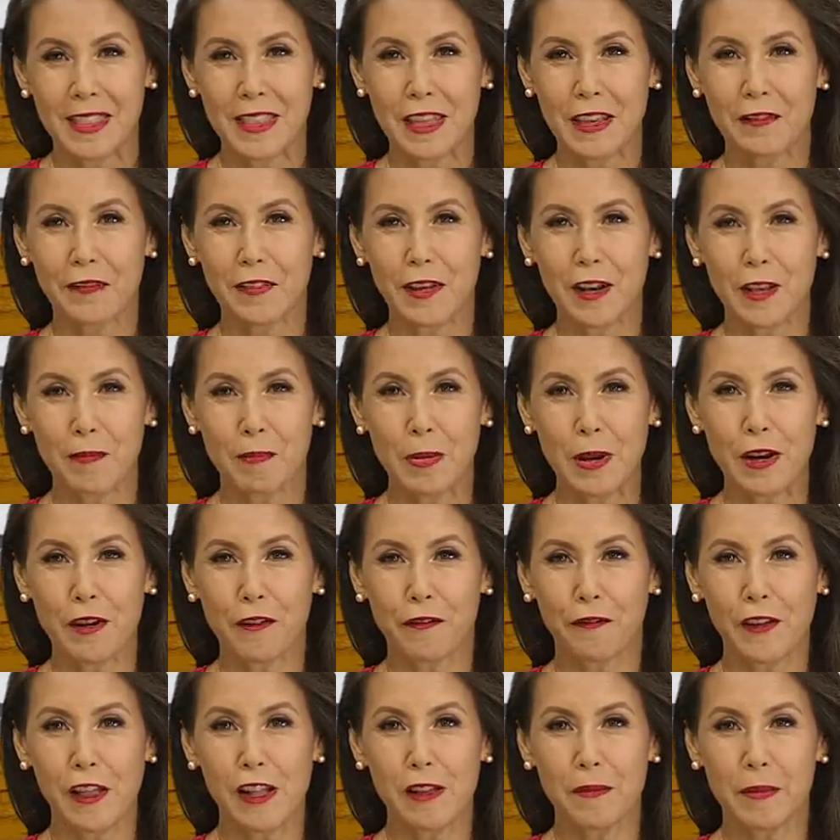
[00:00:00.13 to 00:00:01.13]
The
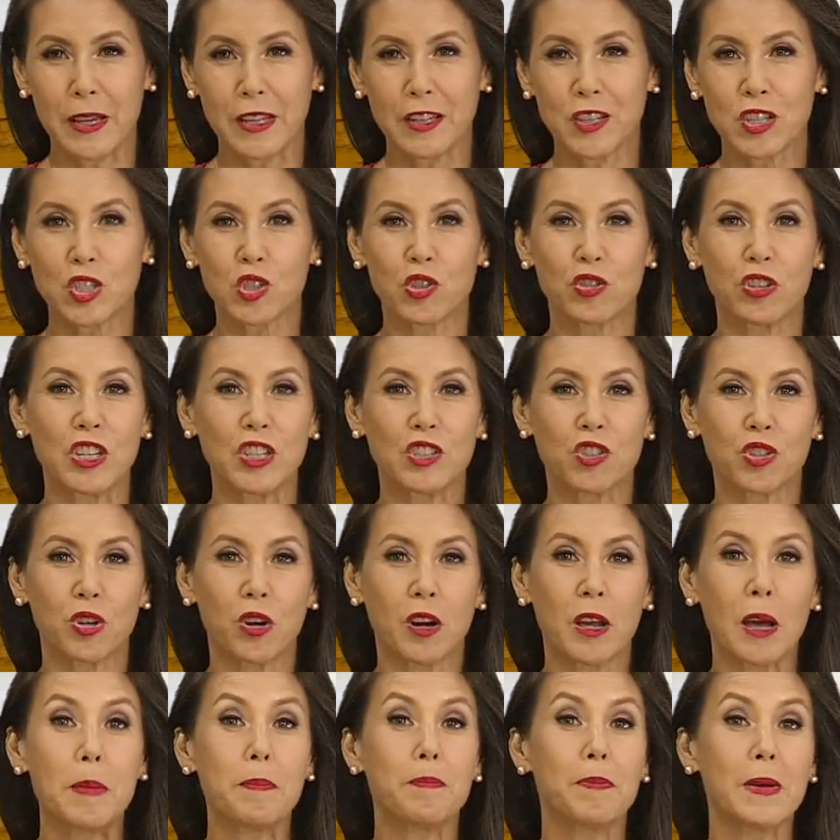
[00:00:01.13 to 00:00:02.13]
Filipino film industry
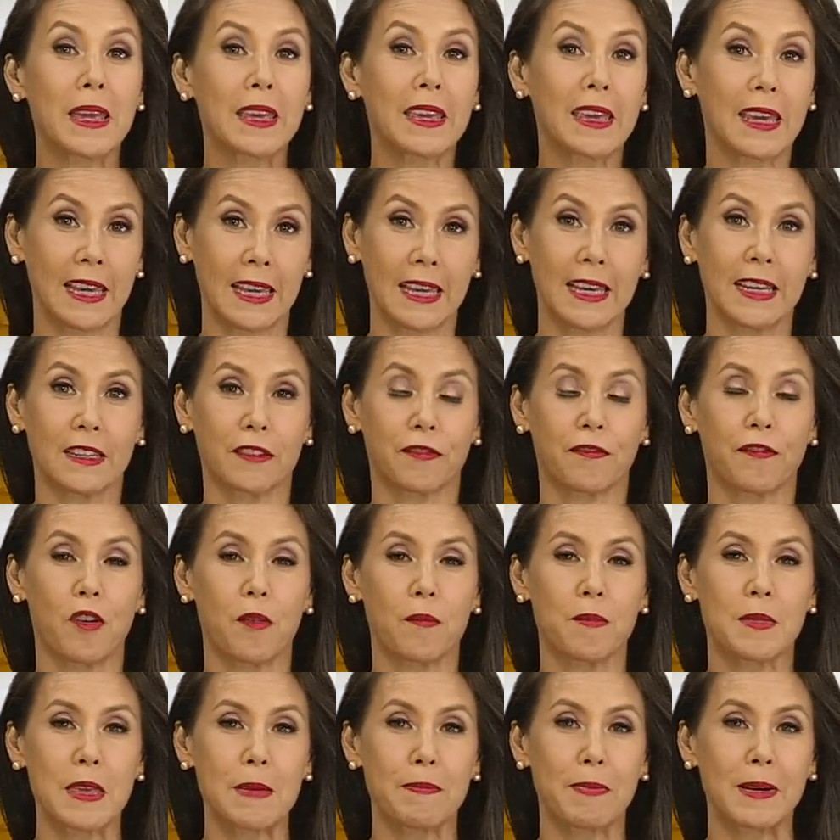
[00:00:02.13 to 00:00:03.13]
took a big hit
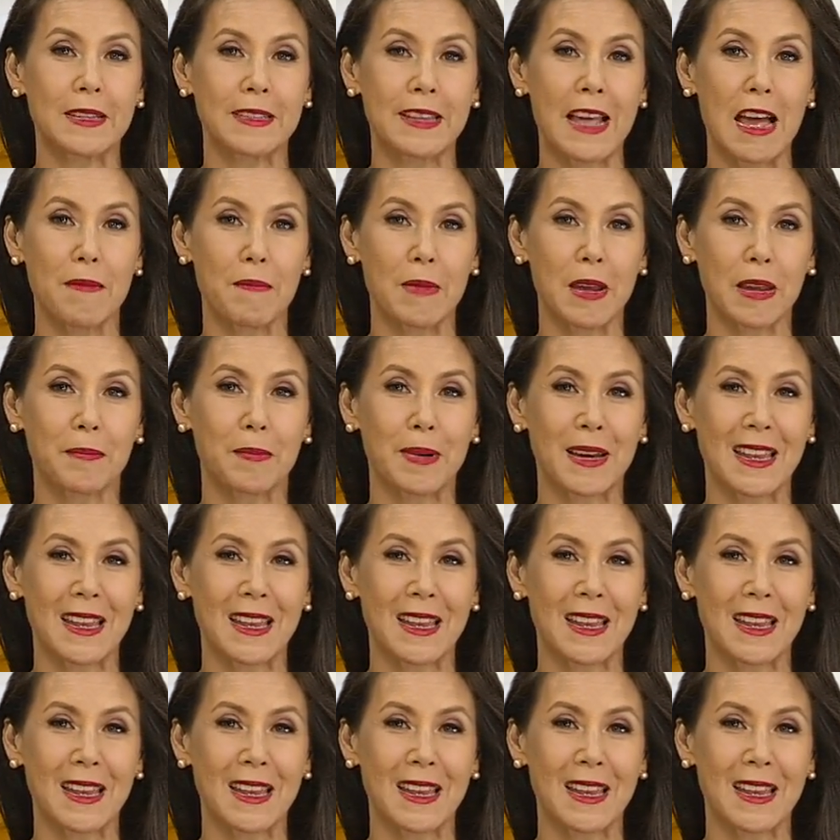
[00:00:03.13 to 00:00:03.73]
from the pandemic,